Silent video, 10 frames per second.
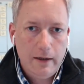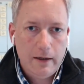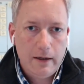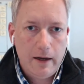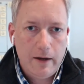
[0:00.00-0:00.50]

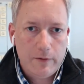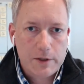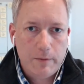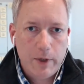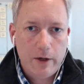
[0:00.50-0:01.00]
for
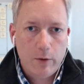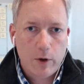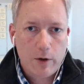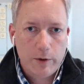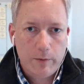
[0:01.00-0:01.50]
somebody to work
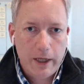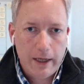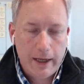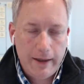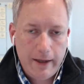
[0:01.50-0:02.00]
with me.
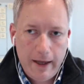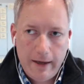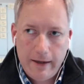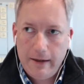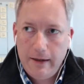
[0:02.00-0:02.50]
And then